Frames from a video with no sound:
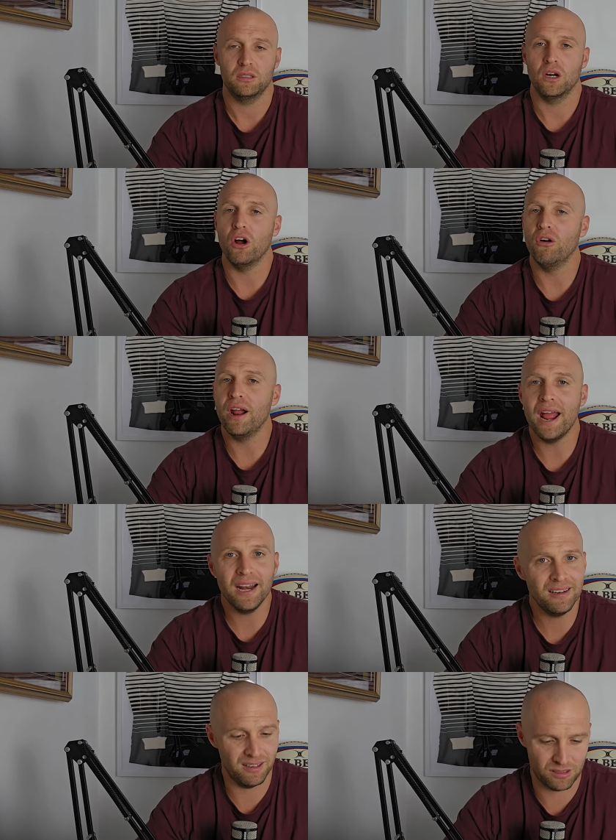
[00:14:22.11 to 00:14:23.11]

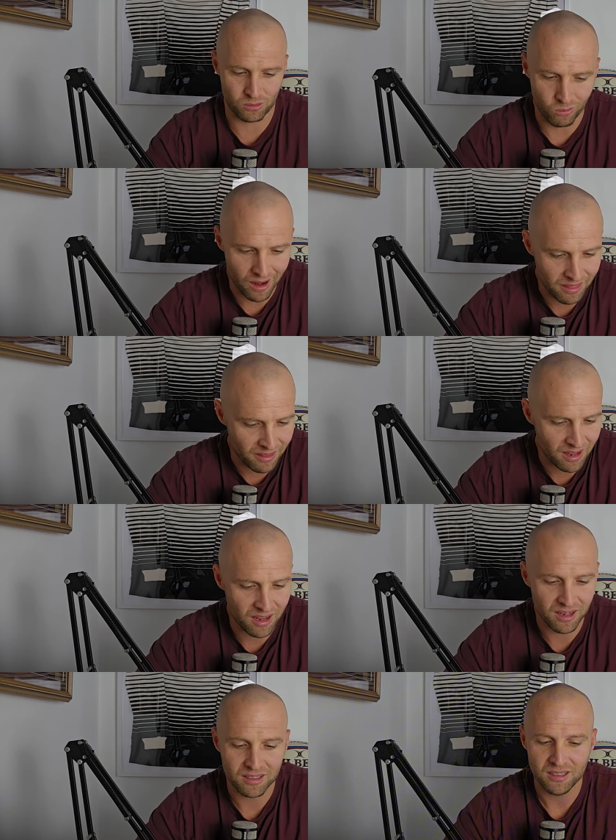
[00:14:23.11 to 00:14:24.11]
Horrendous
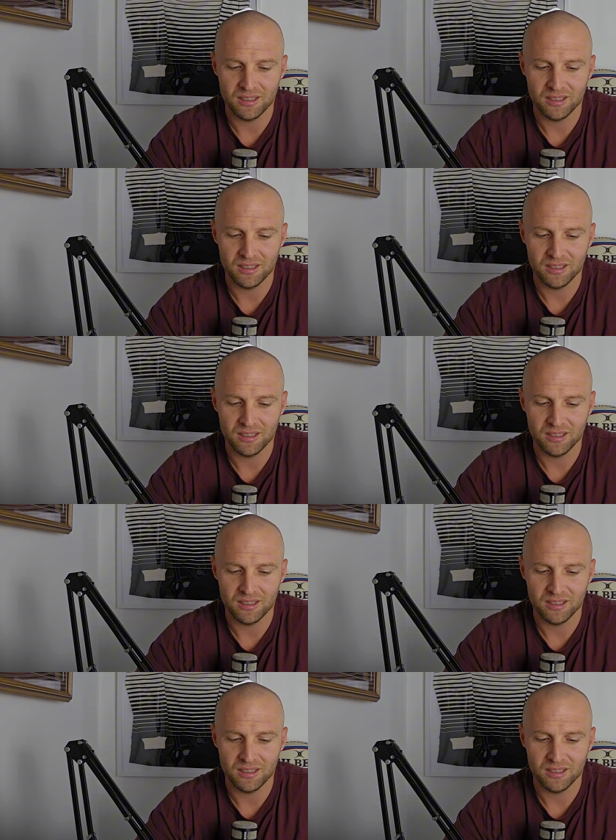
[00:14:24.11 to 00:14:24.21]
weather.